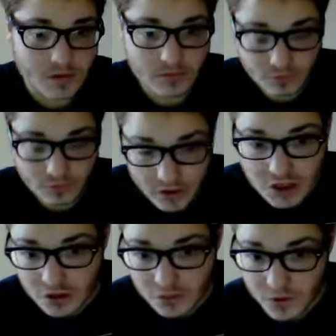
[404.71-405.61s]

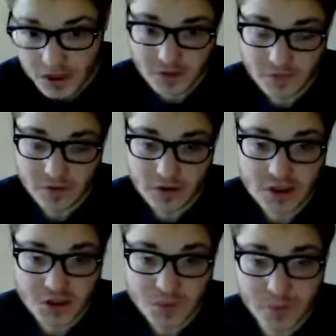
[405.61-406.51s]
original Pledge of
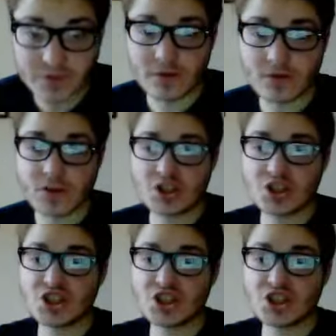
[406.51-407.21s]
Allegiance before the